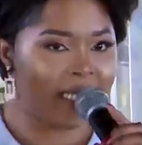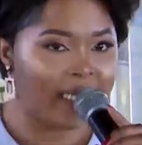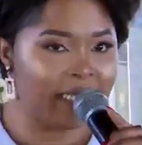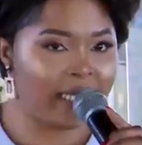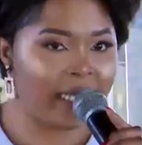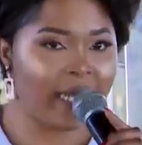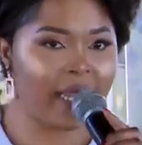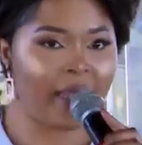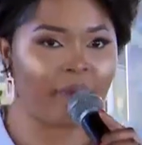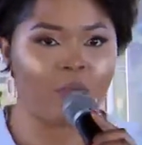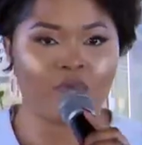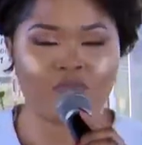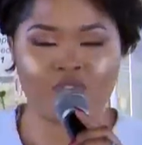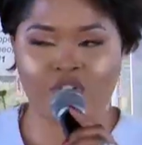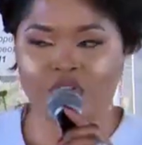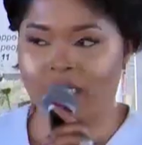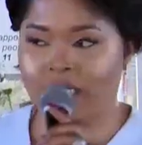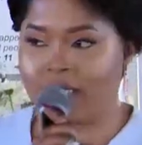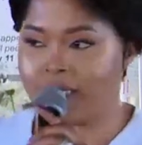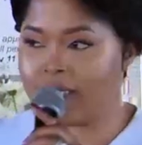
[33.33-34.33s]
In the name of
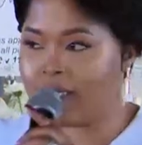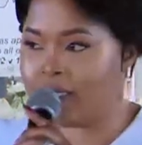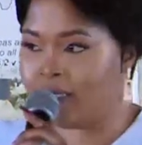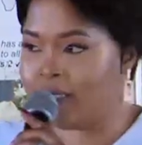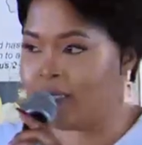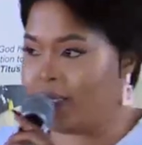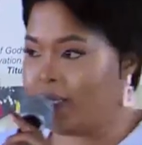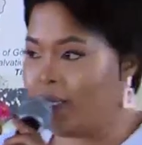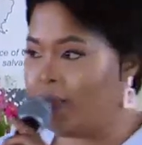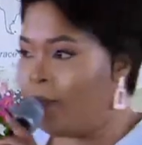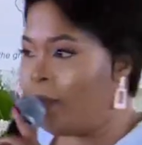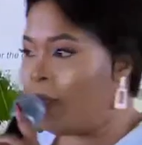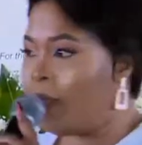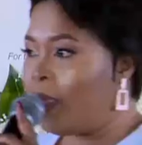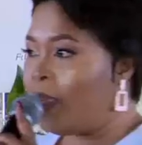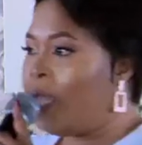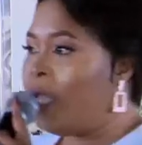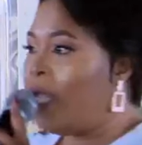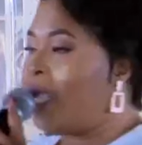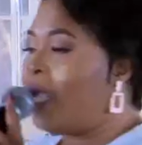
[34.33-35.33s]
Jesus.
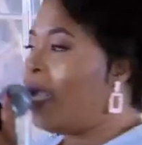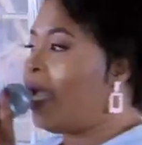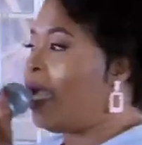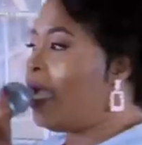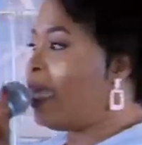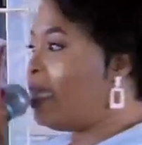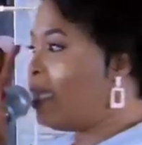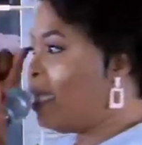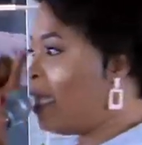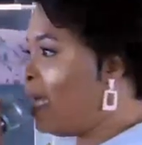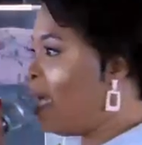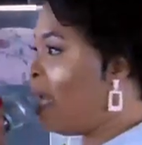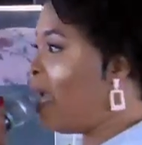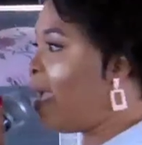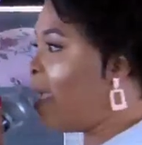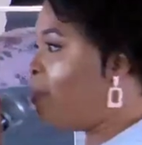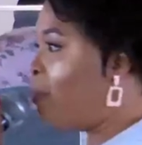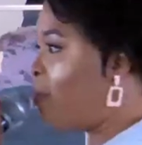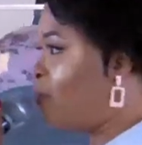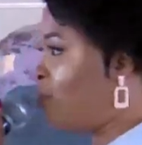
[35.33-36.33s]
In the
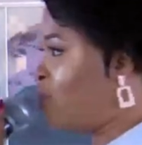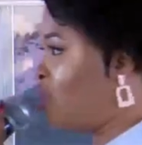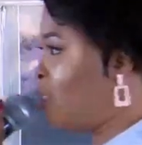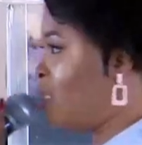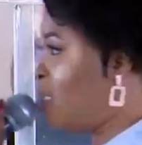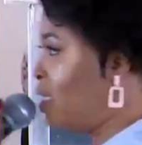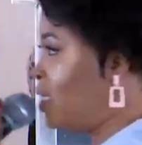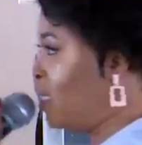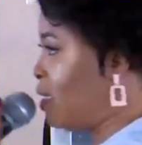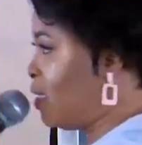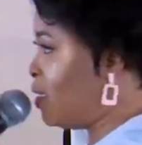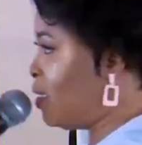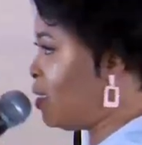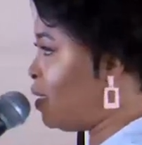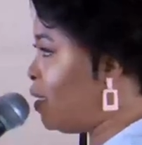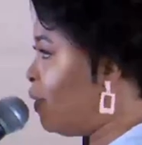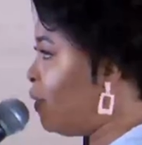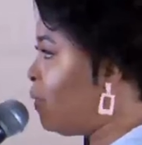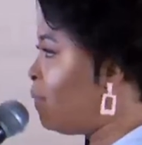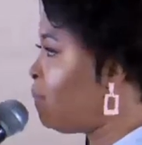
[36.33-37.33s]
name of Jesus.